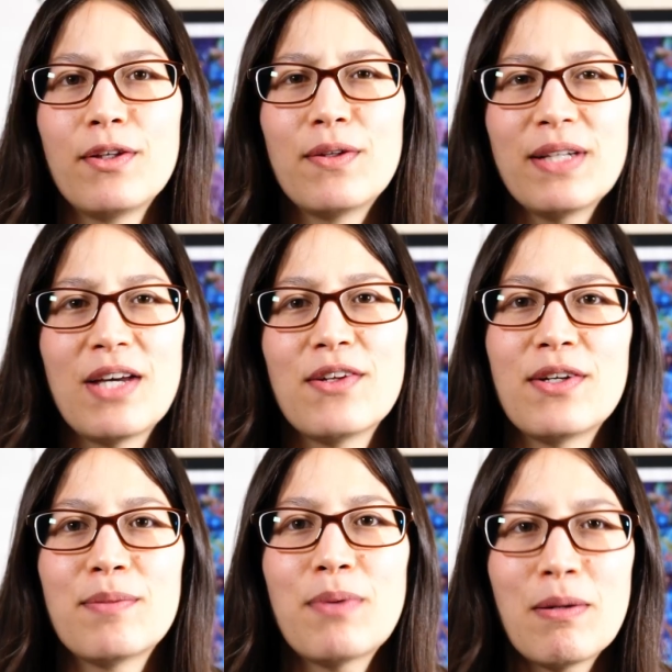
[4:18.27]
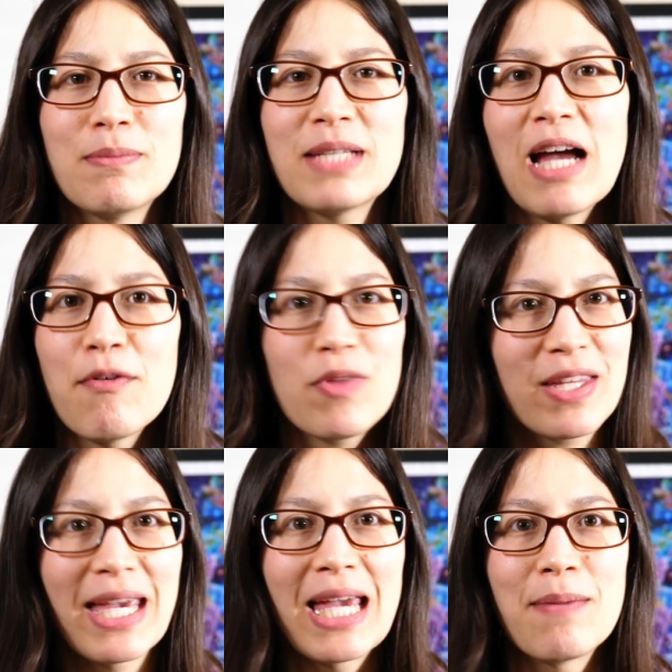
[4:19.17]
The only other problems I have with the
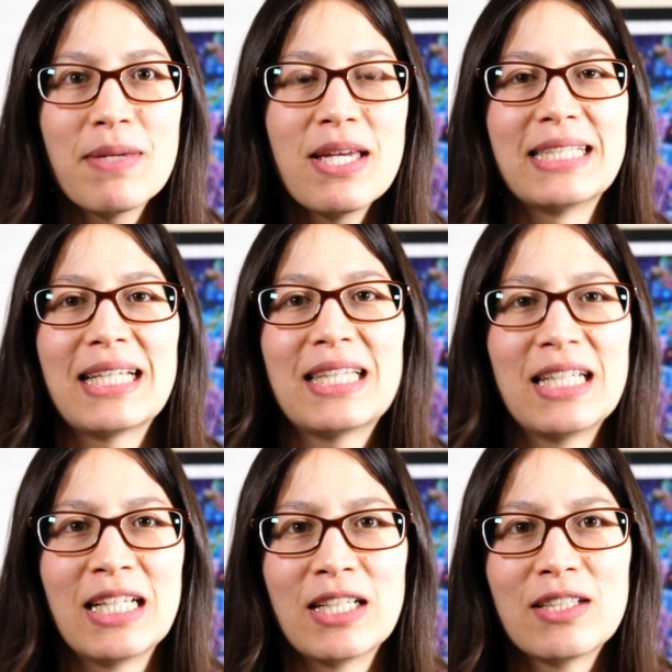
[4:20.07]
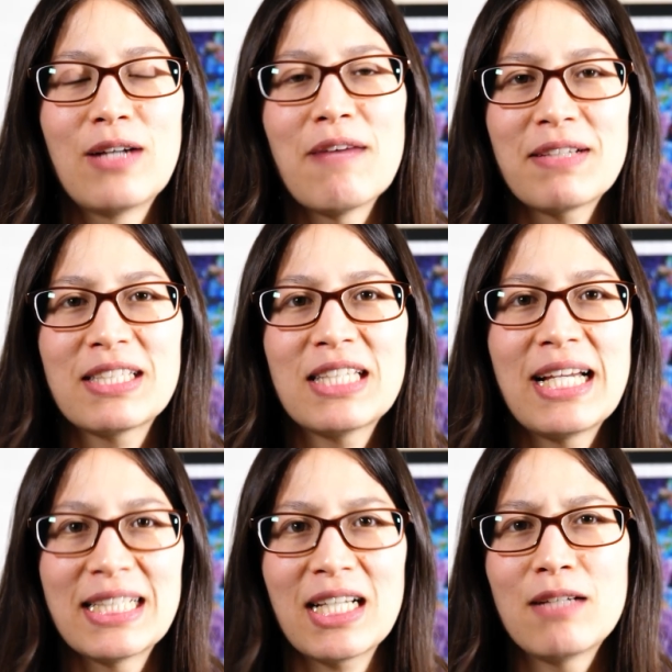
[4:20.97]
game is that the graphic
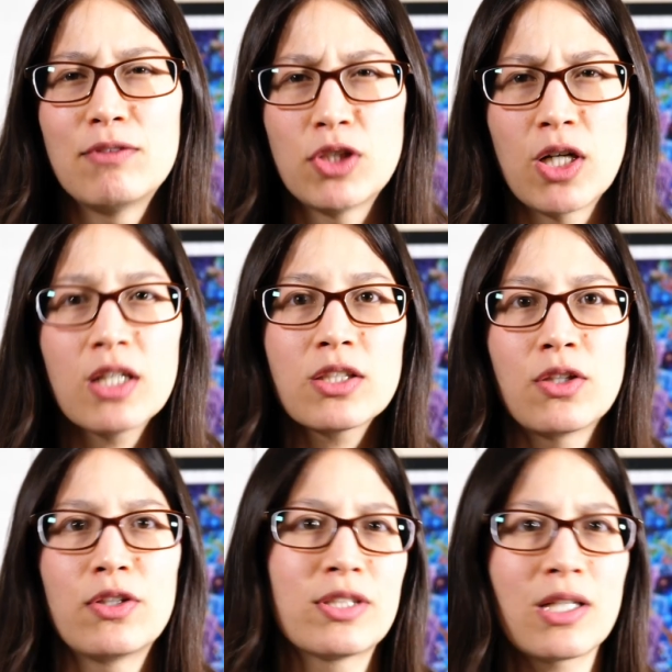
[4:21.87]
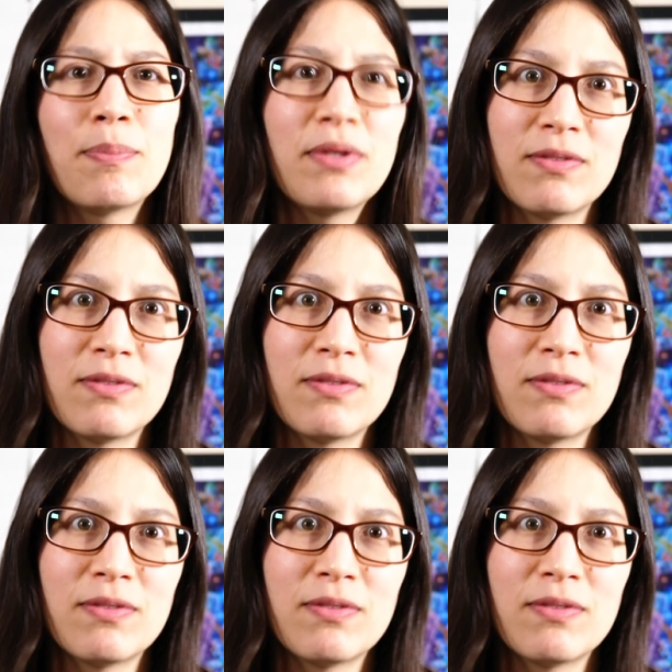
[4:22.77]
design is kind of dark, so there's a couple